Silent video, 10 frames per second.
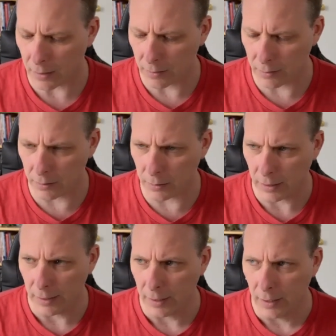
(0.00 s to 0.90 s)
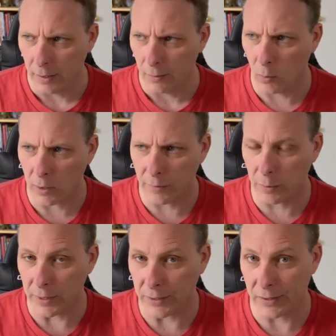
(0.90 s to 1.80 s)
So one of the
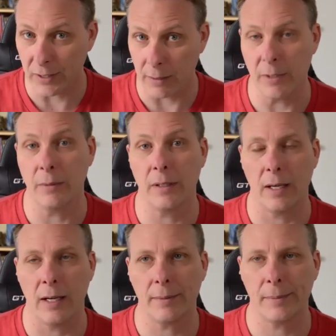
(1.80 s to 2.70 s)
reasons I'm doing that